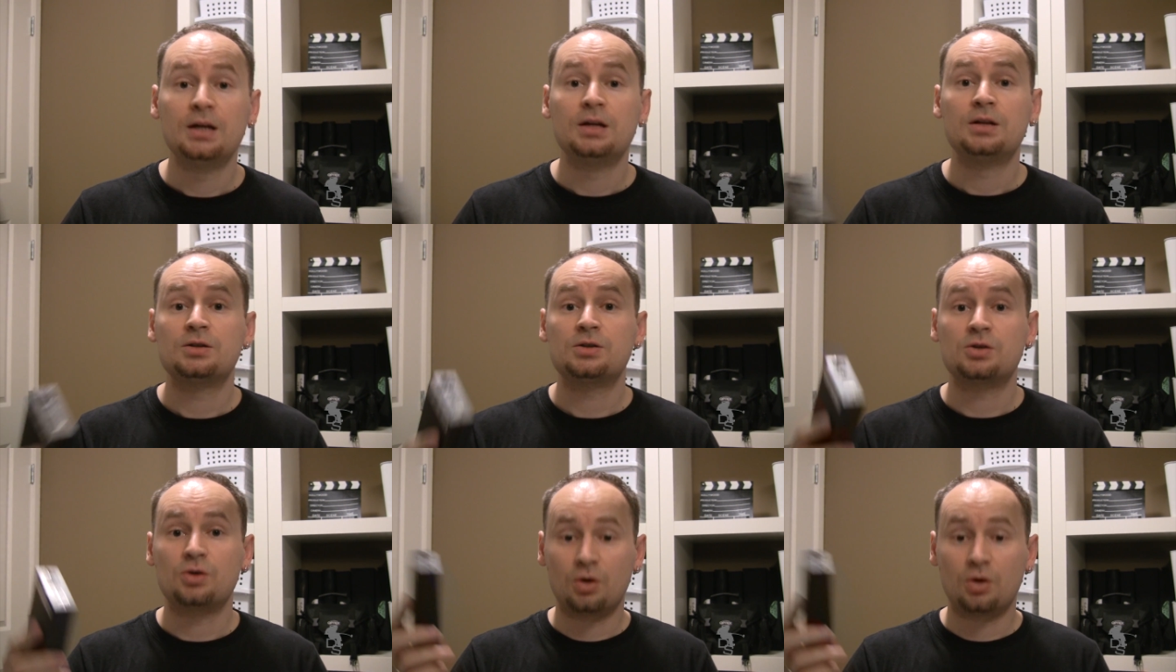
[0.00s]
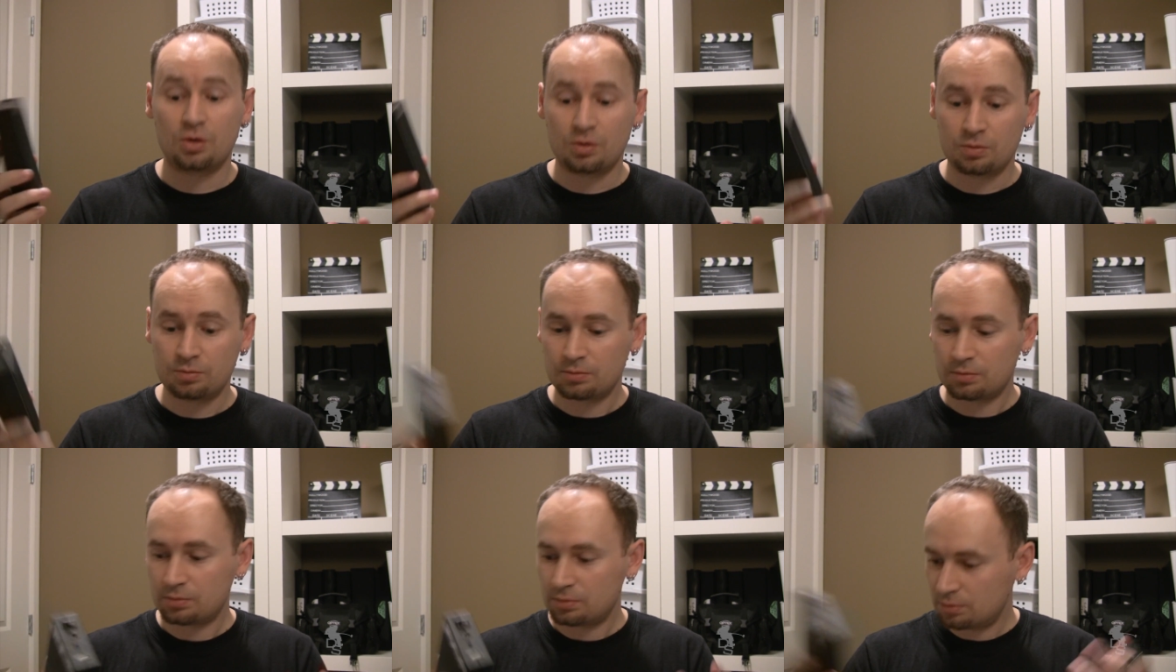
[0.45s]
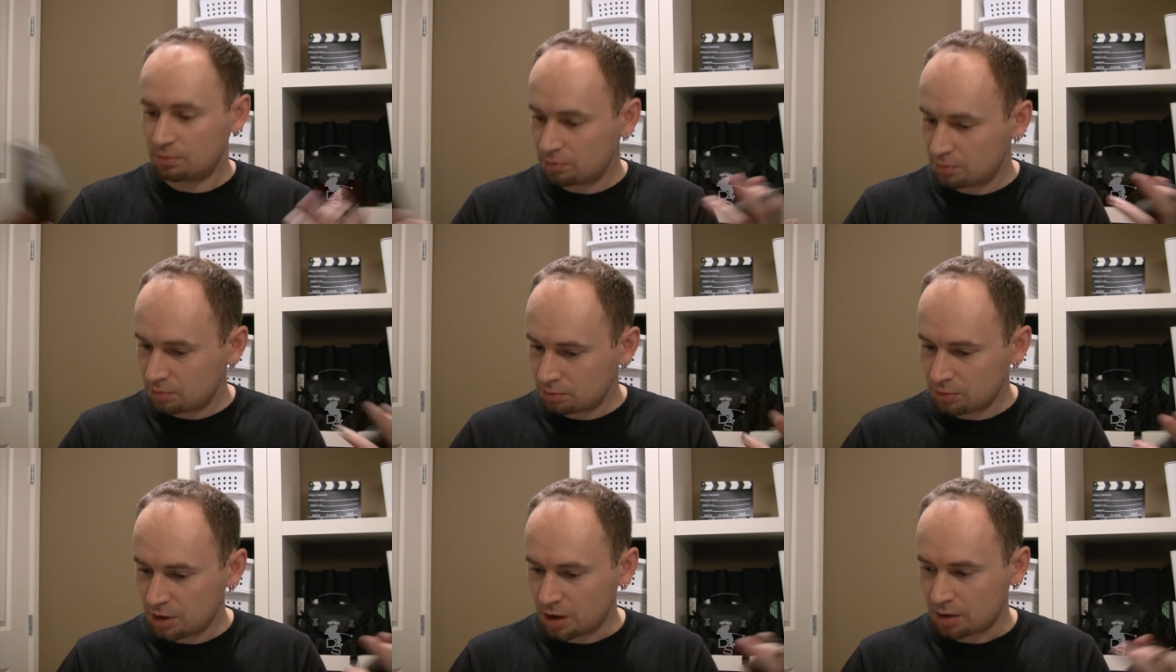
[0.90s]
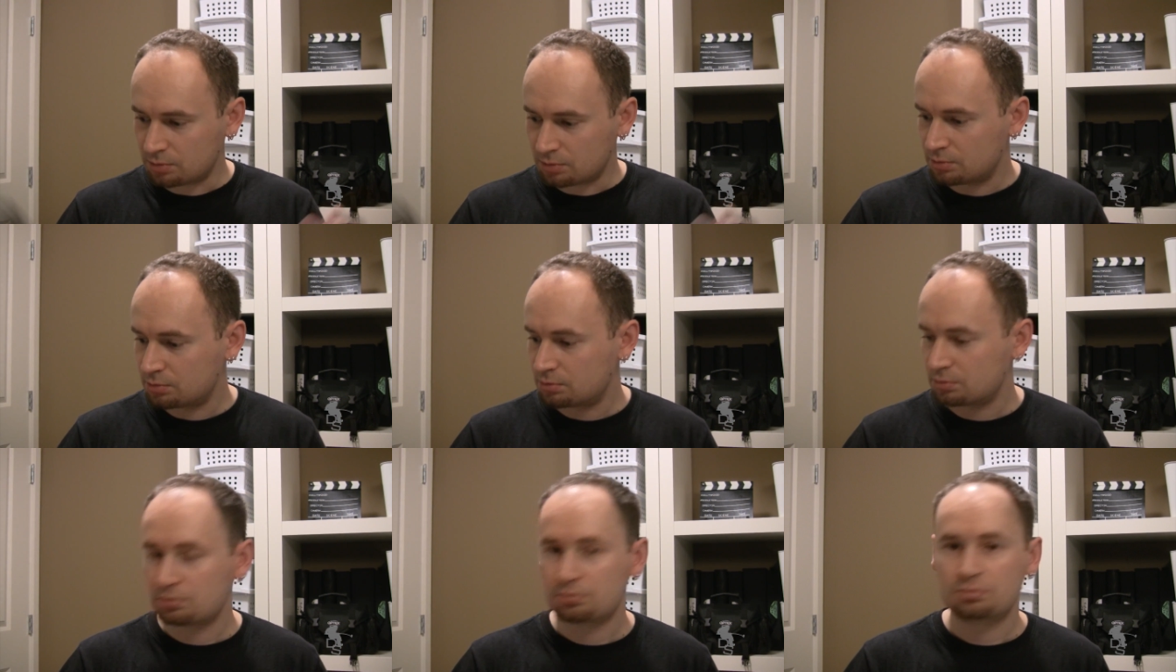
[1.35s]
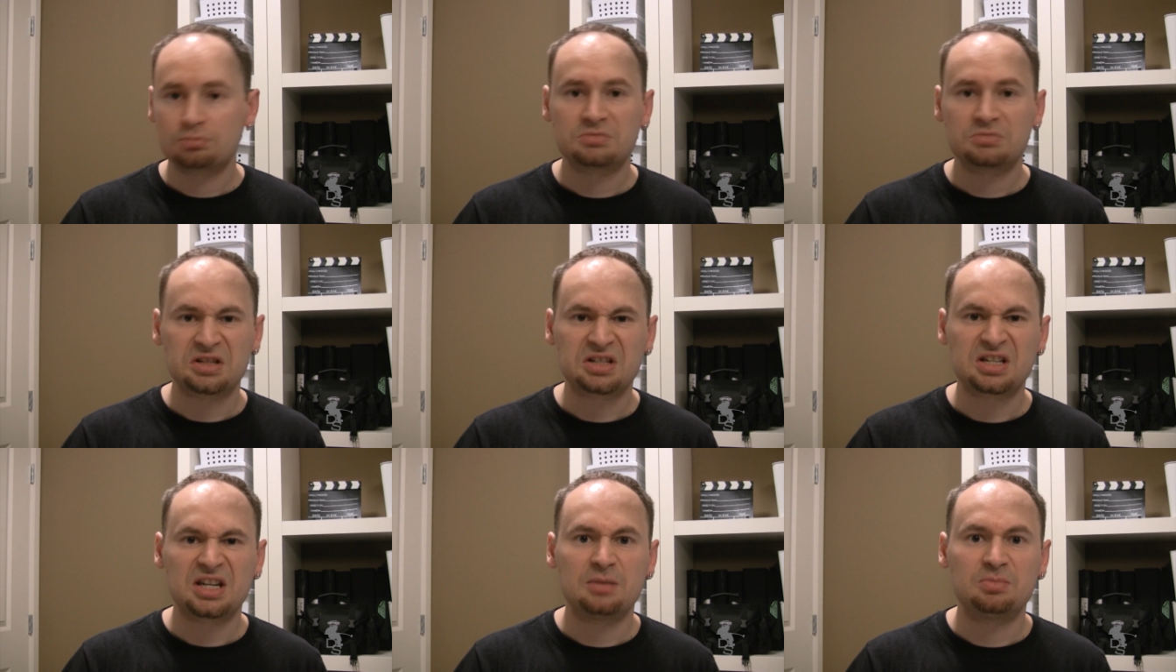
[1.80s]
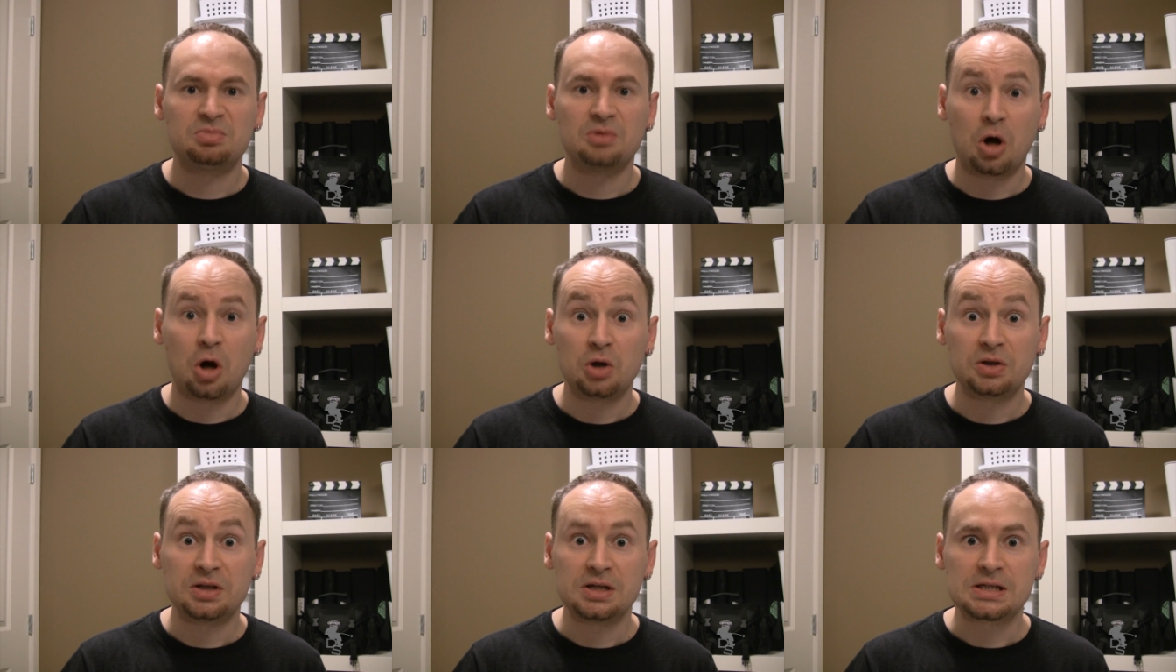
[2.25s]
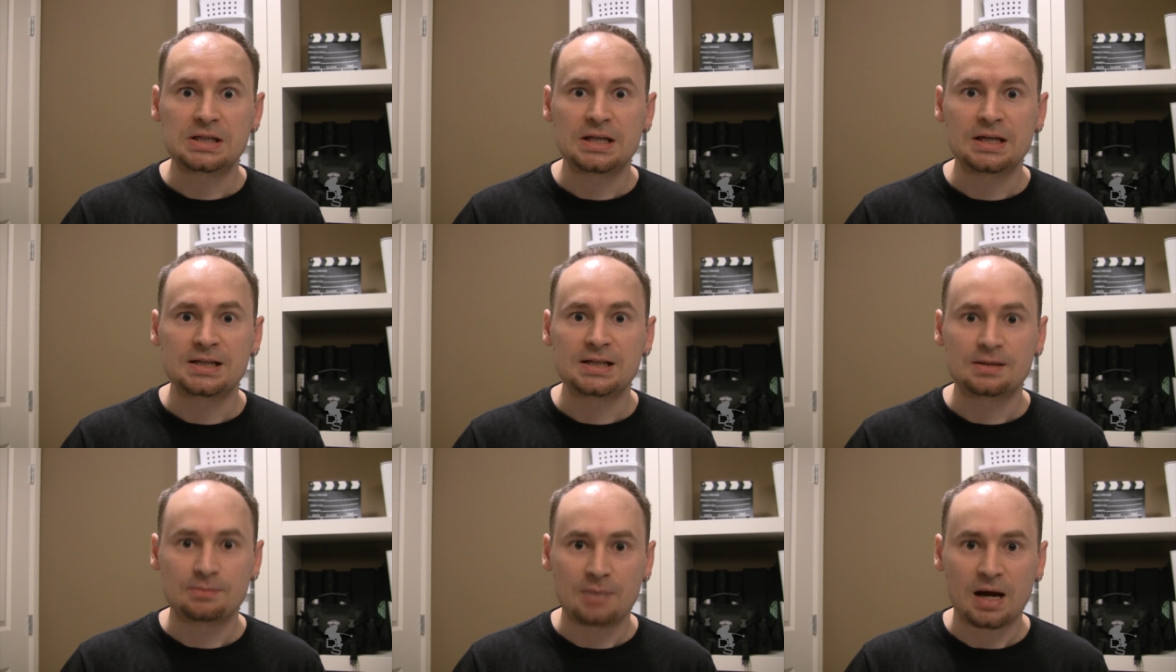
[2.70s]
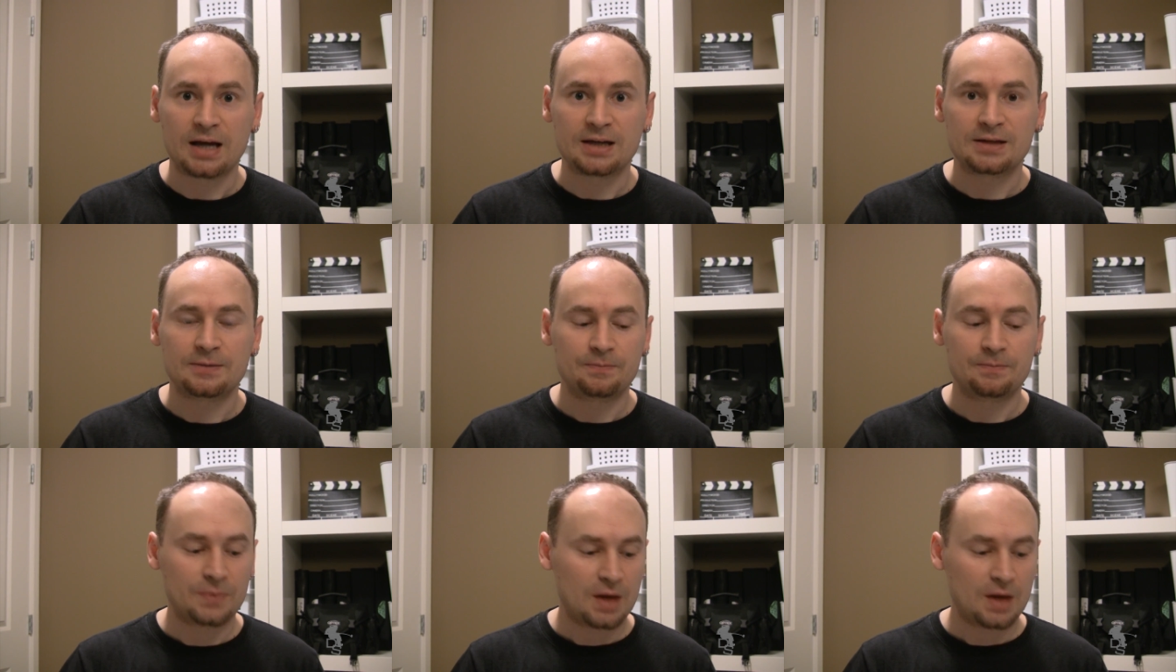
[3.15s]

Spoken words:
So, you know, just keep all these things in mind.